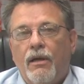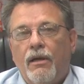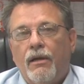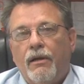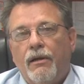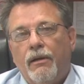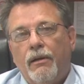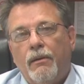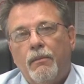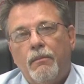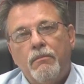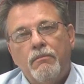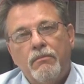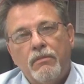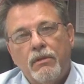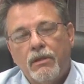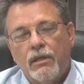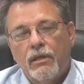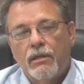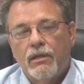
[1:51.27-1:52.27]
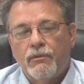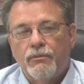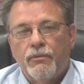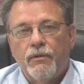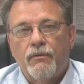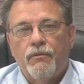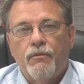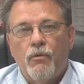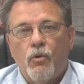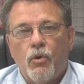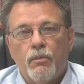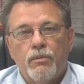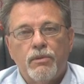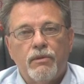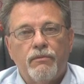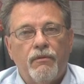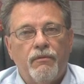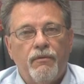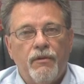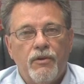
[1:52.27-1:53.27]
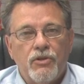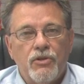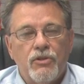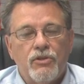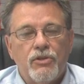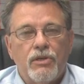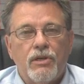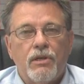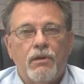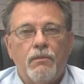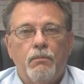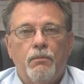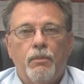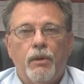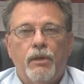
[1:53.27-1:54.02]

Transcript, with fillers: Um, little different forms of efficiency,